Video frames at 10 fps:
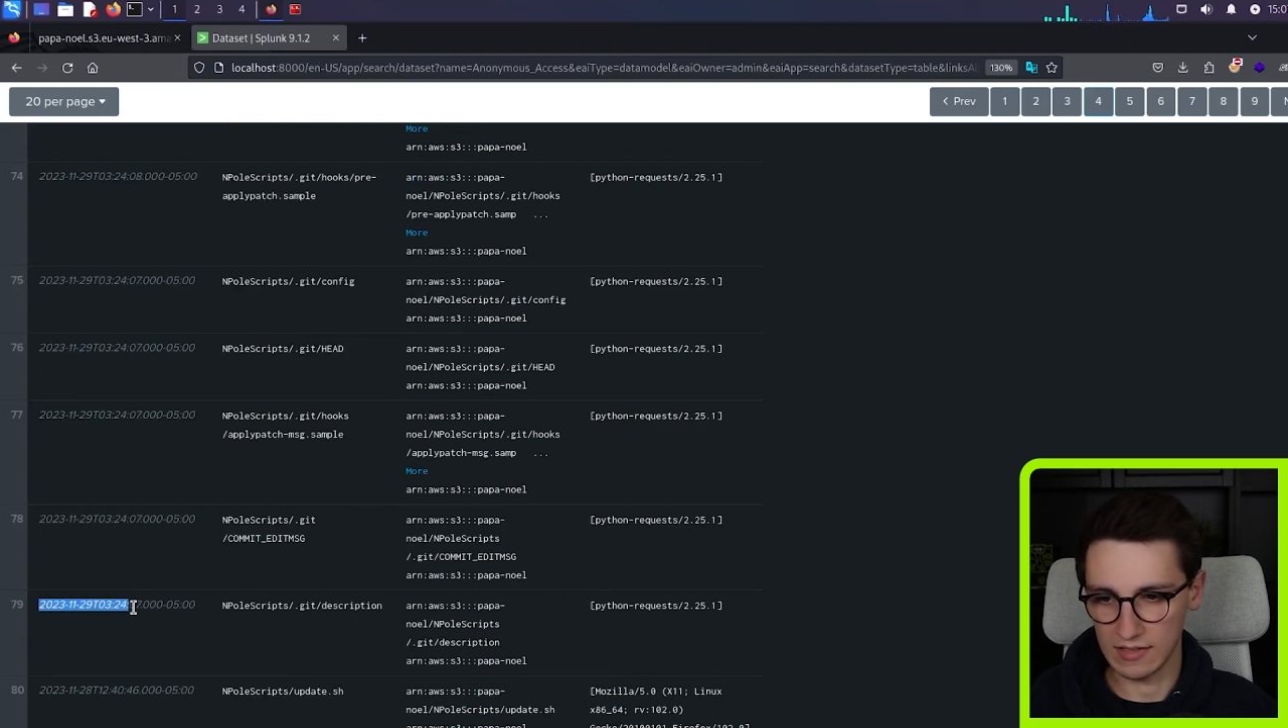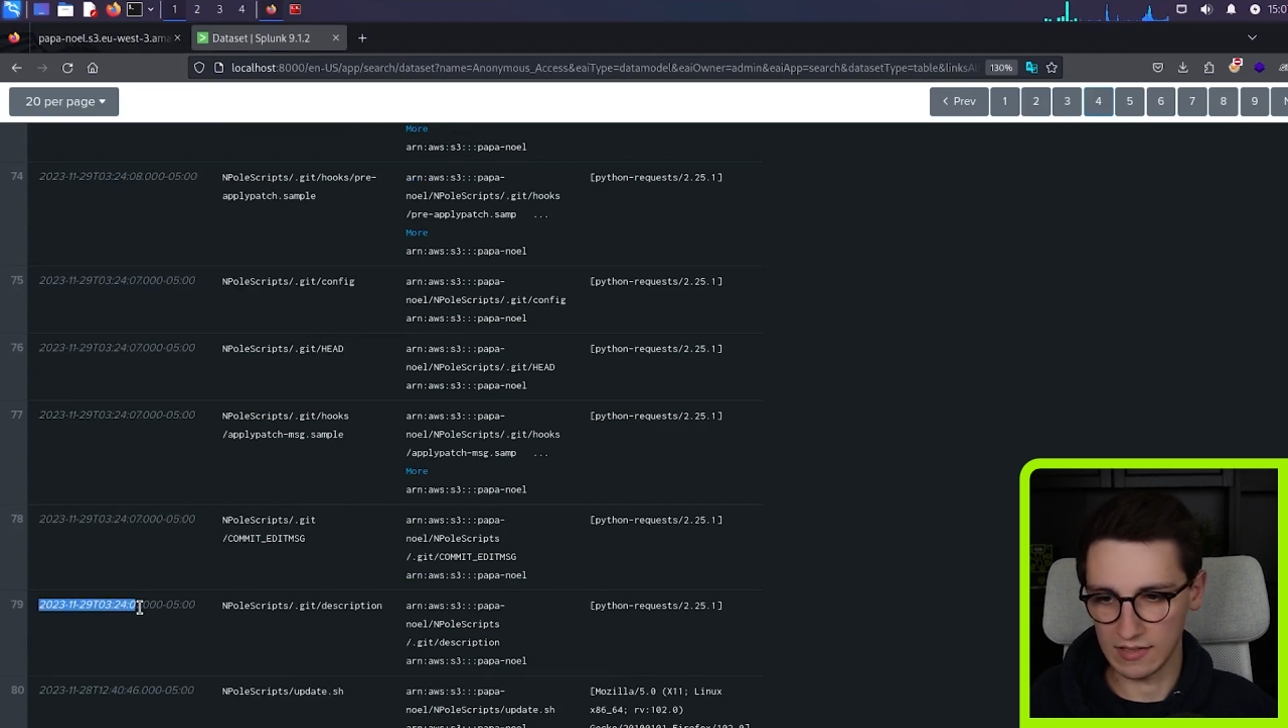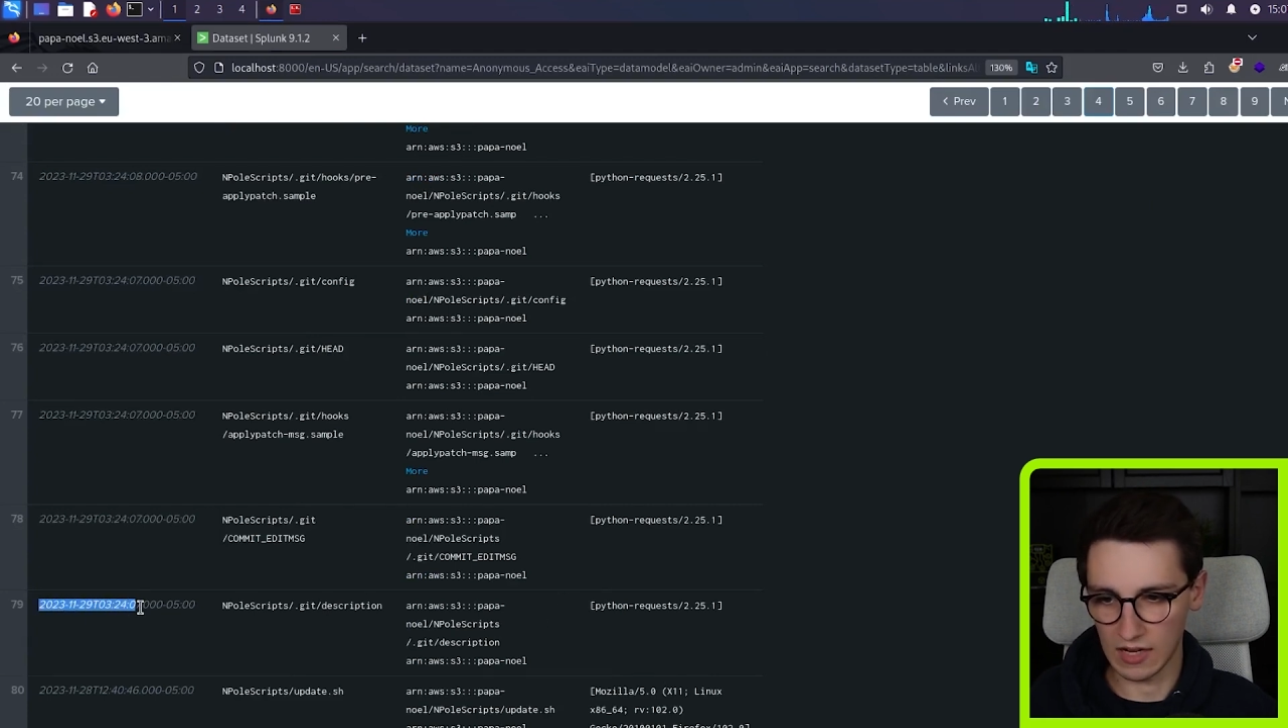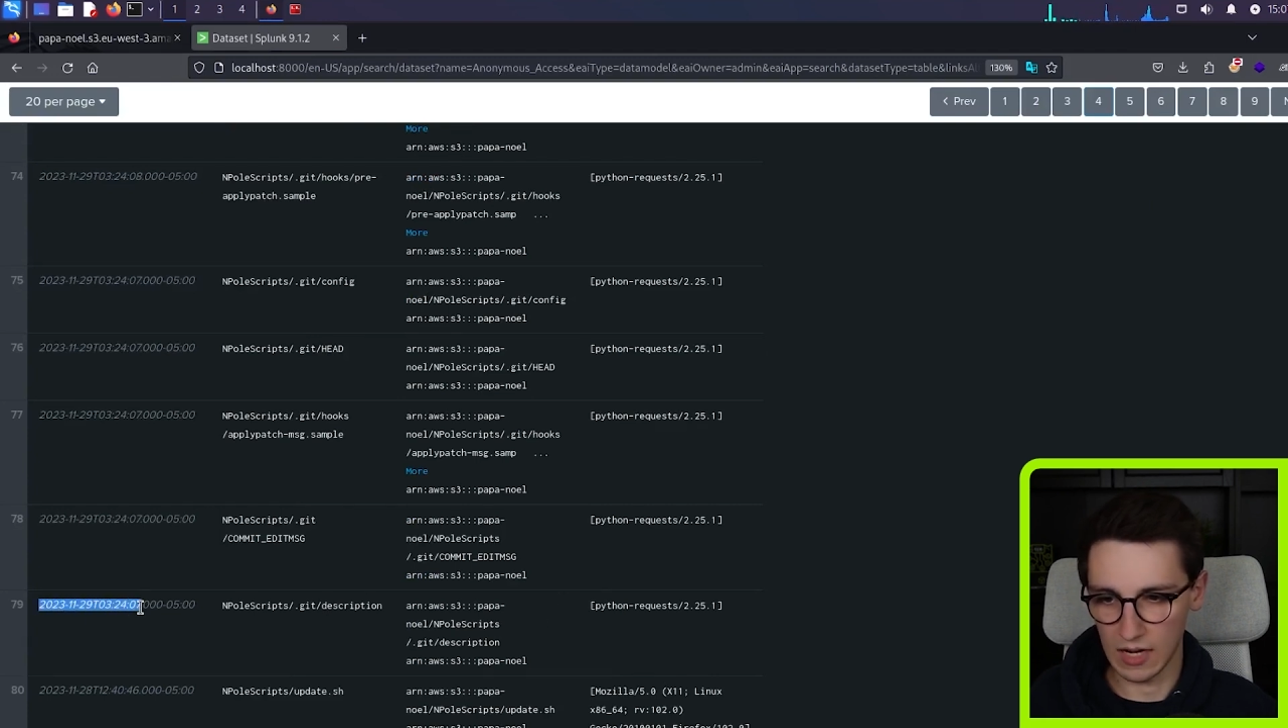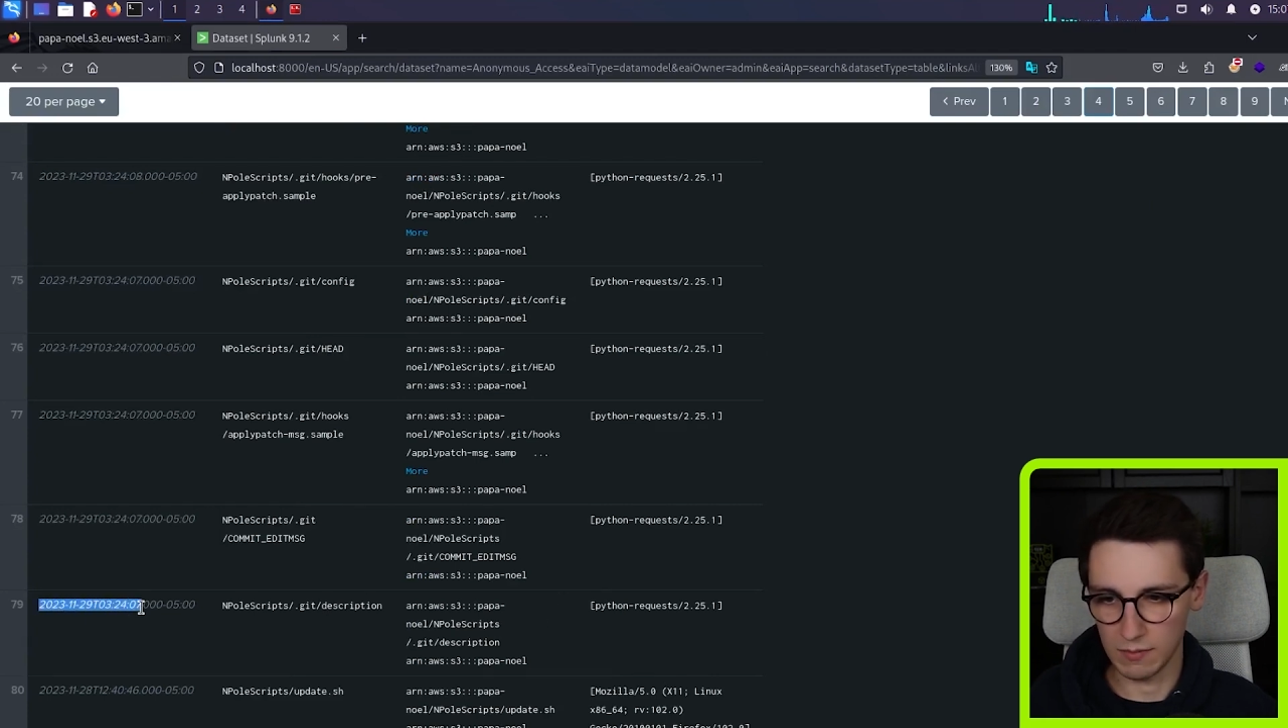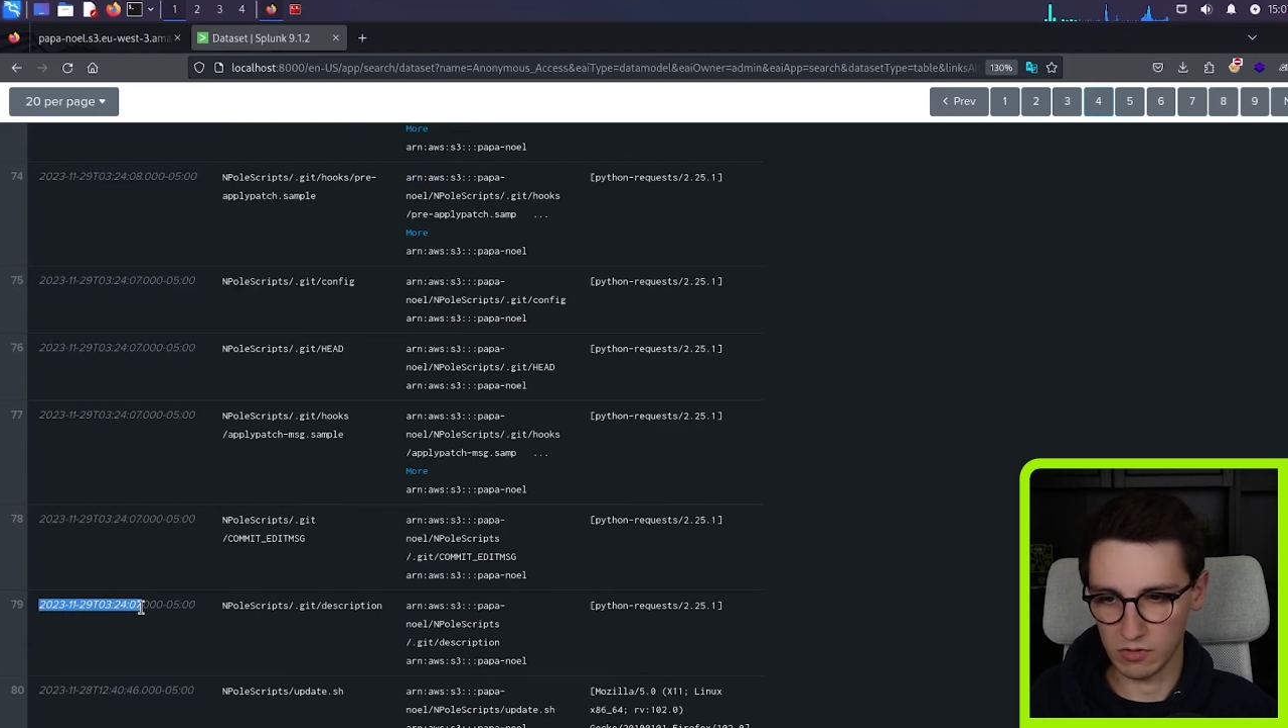time.